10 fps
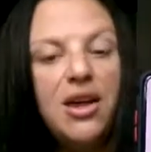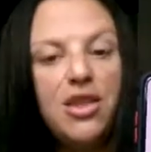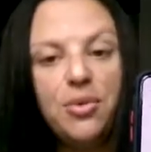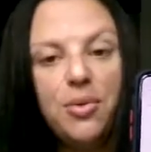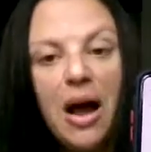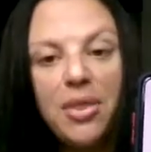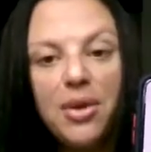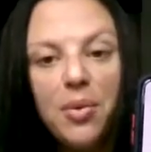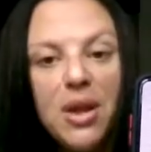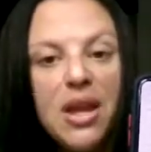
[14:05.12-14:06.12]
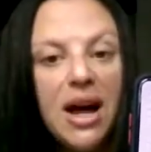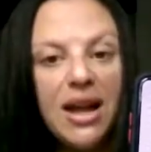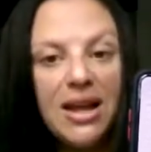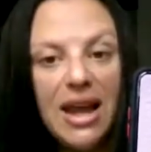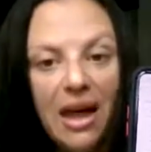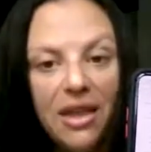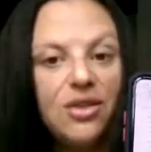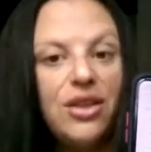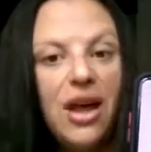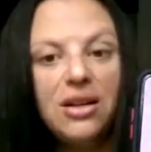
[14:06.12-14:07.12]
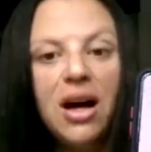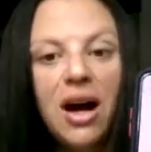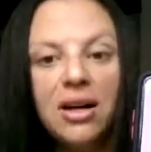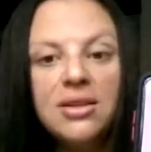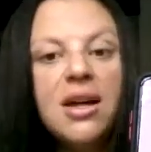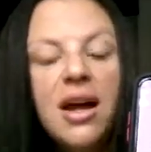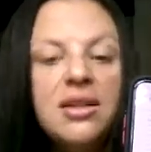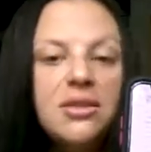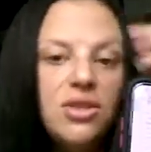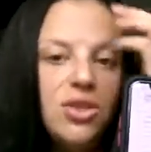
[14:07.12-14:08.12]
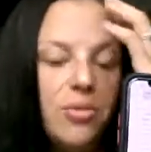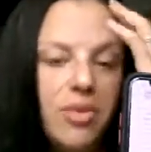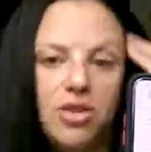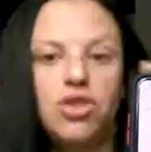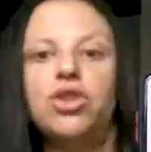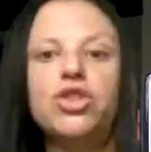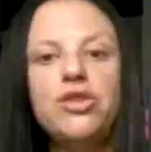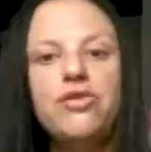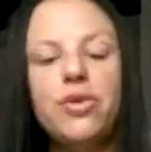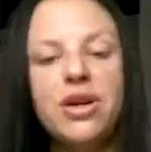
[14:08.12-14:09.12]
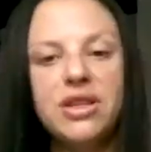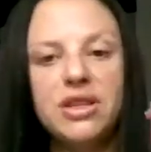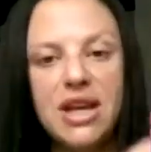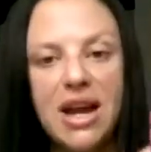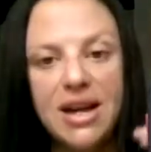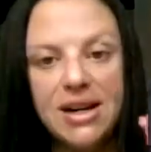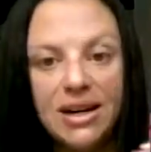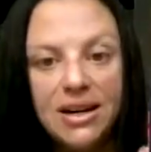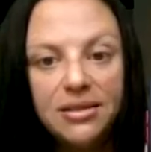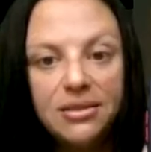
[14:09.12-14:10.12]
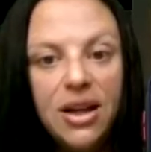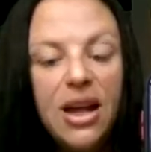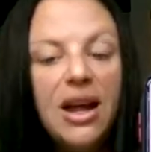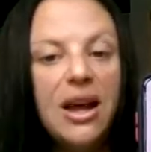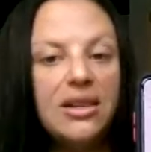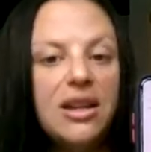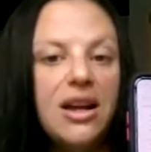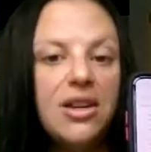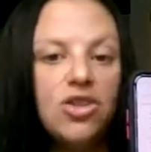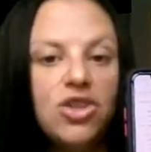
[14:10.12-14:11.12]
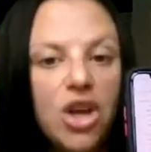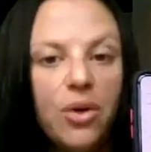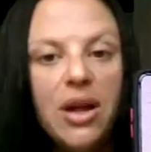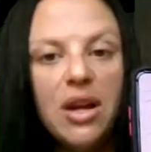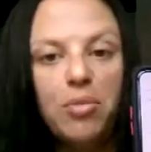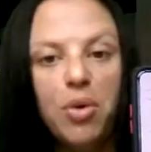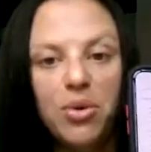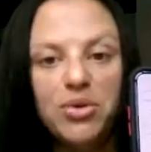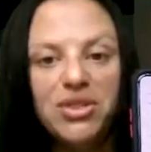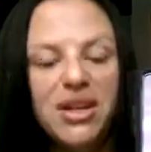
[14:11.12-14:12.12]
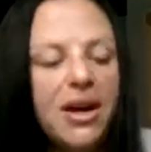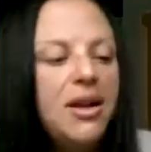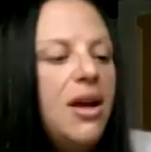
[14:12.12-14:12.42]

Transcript: Throughout the week, I gather that content. So I'm not searching for it the day of. And then I can just go in and post it.